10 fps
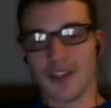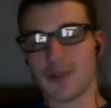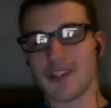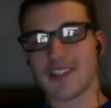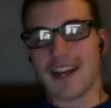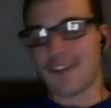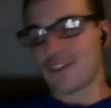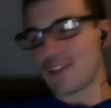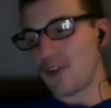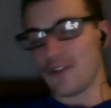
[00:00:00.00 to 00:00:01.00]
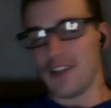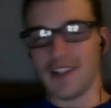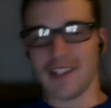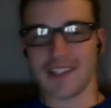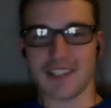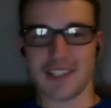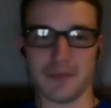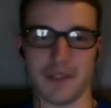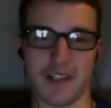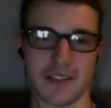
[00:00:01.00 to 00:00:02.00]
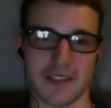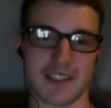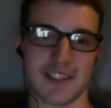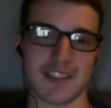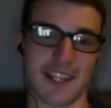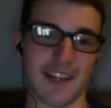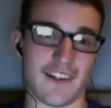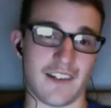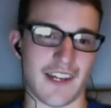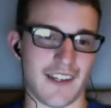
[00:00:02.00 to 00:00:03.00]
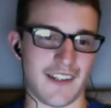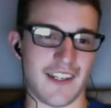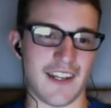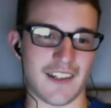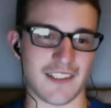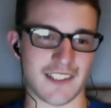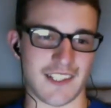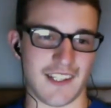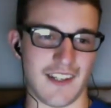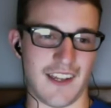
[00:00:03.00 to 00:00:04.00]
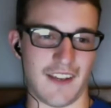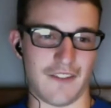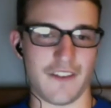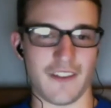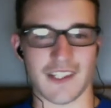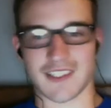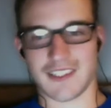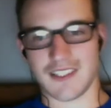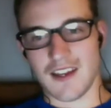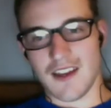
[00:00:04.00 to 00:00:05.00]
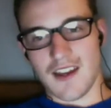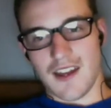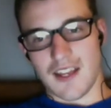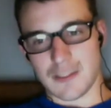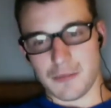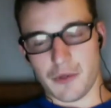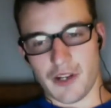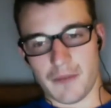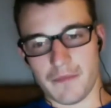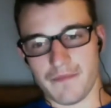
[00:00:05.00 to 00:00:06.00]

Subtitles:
The reason I have to go Felix is because Sale had a DL stint, and Felix has put up